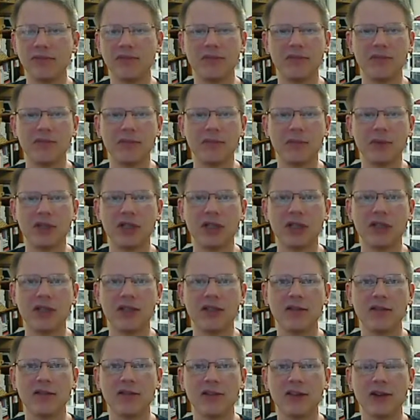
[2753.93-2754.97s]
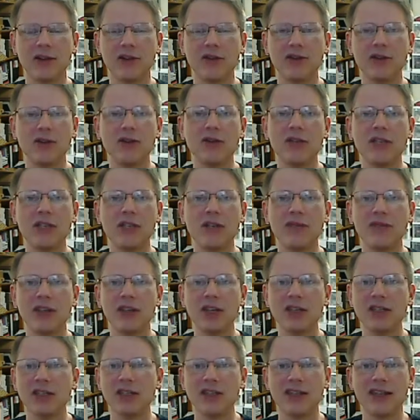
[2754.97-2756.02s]
with the 2
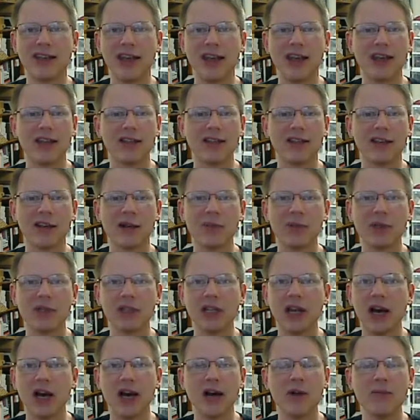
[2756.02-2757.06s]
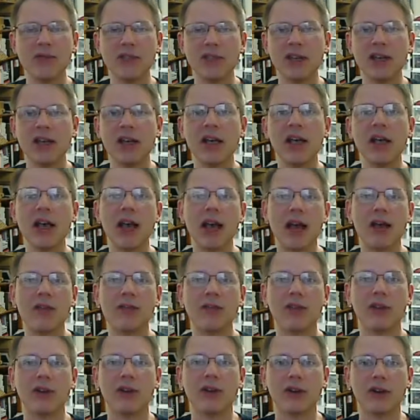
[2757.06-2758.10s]
CVs, a gate, couple of knobs,
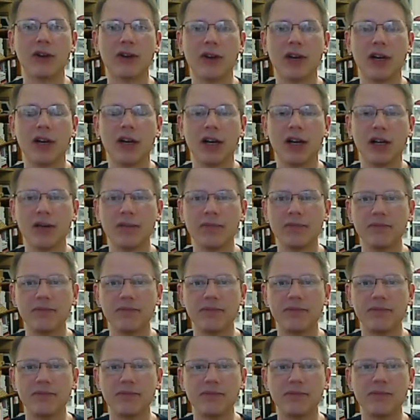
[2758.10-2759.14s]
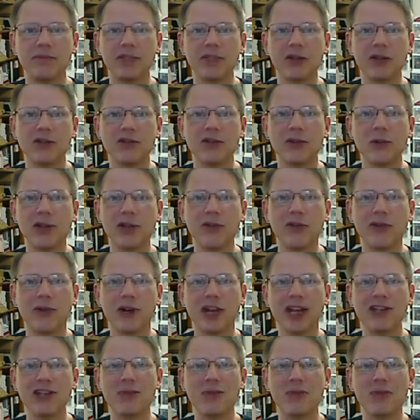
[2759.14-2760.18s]
and they're 24
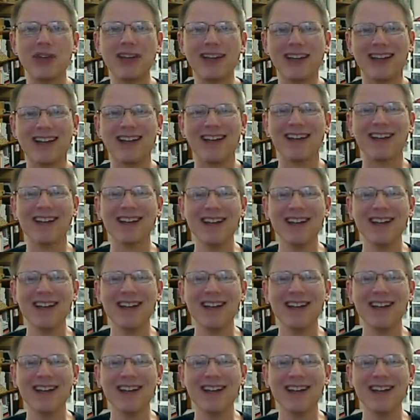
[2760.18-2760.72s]
HP.